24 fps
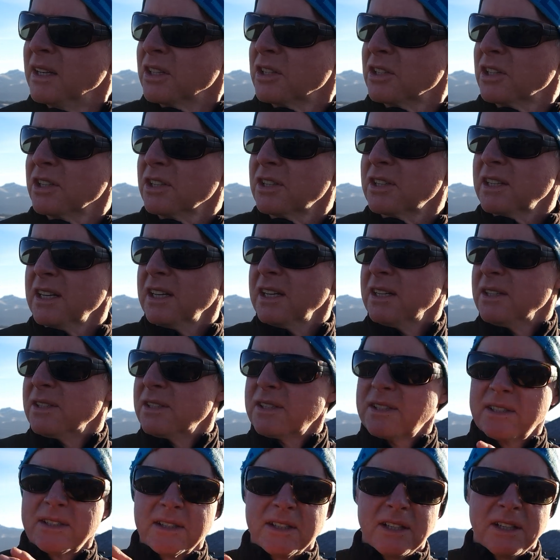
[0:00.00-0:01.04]
just
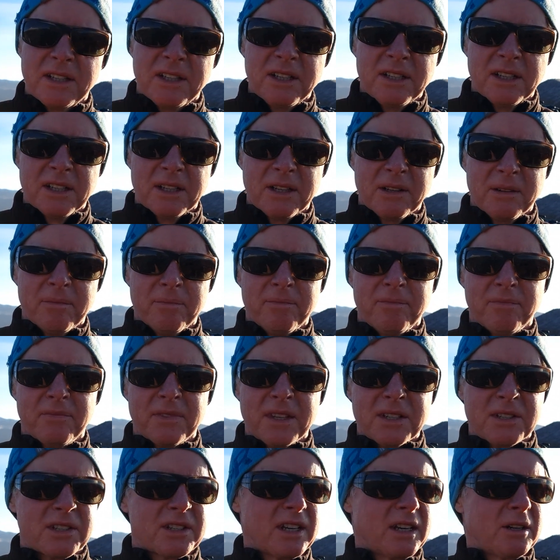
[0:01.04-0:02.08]
as the
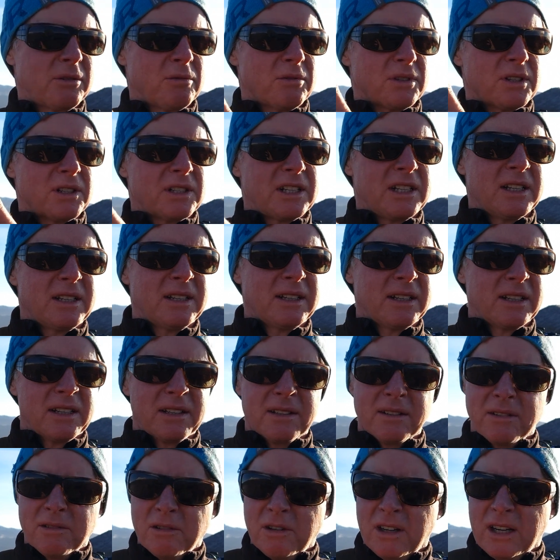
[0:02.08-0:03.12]
sun was setting, and
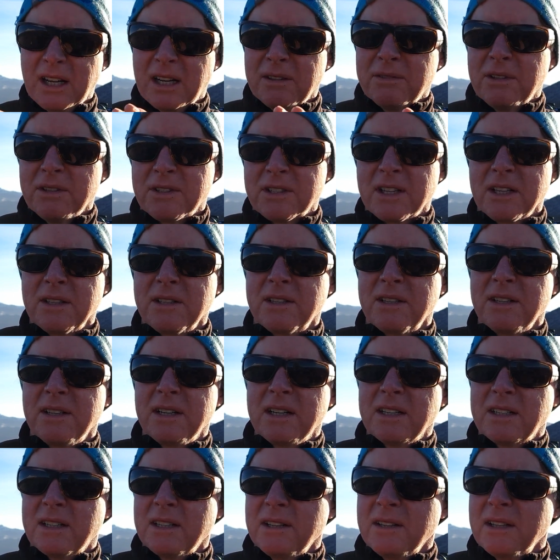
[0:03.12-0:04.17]
well, after sunset
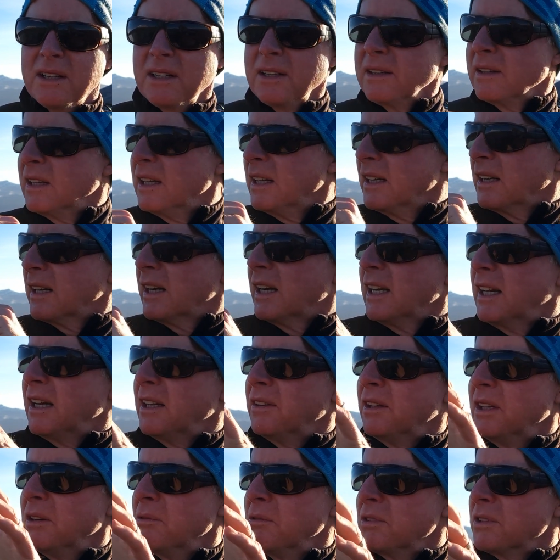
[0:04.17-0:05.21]
actually, that cloud
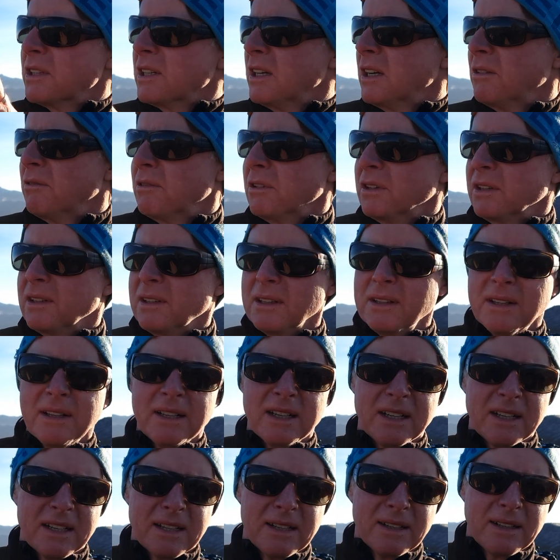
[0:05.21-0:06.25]
that was covering
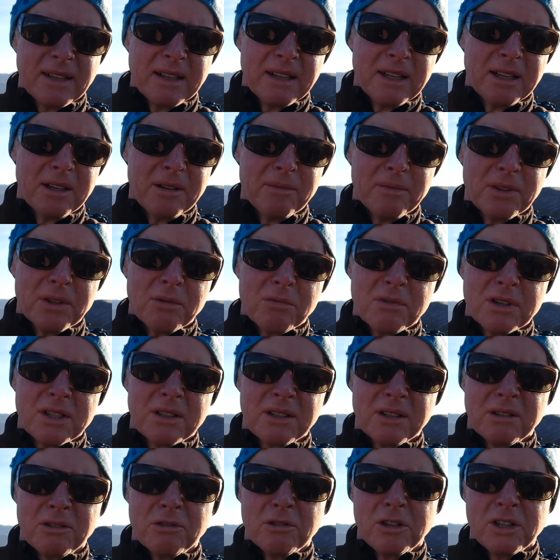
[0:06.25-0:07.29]
the
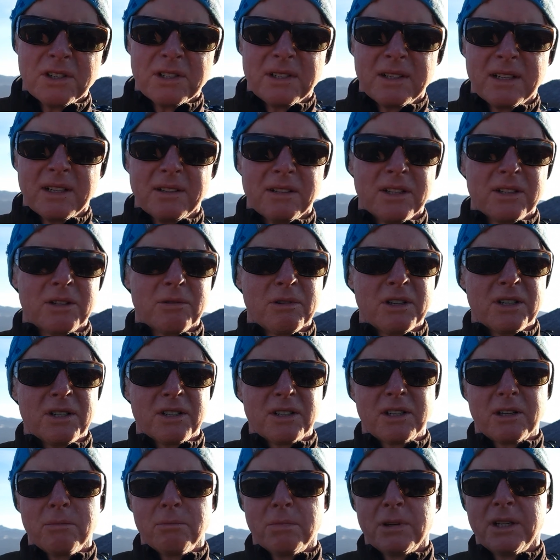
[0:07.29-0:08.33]
western horizon out this way just
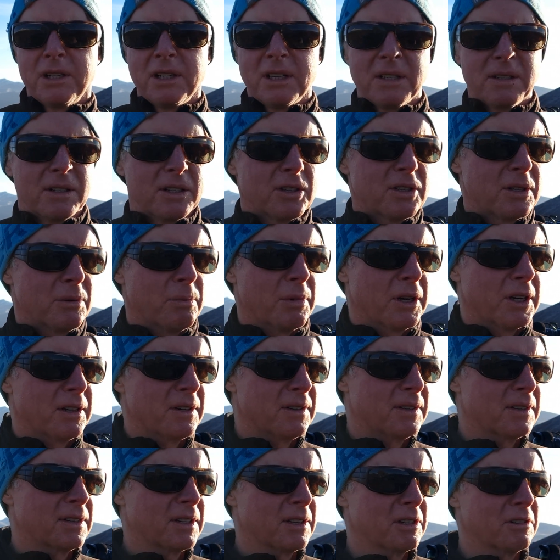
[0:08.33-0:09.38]
completely dissipated.
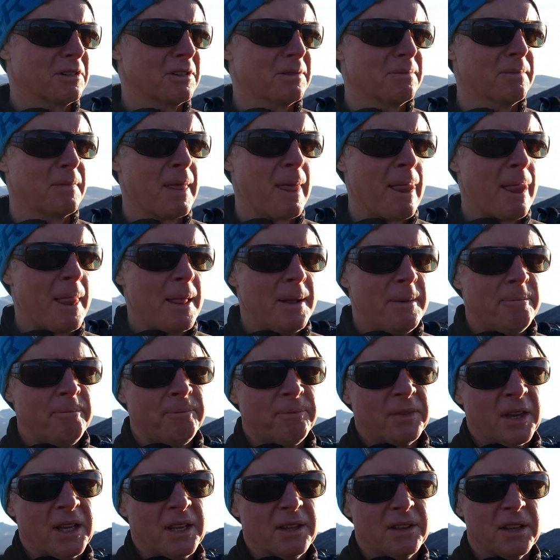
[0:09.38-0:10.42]
So
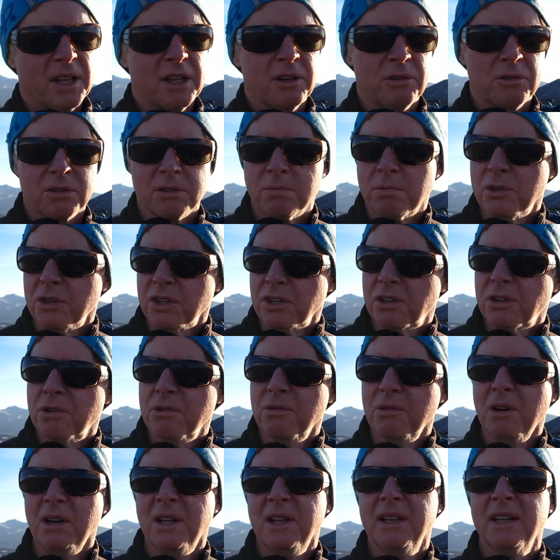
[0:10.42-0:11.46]
that looks pretty cool.
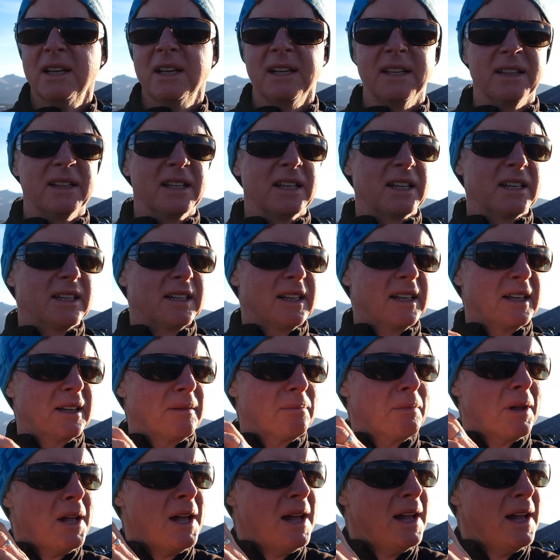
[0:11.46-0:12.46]
And then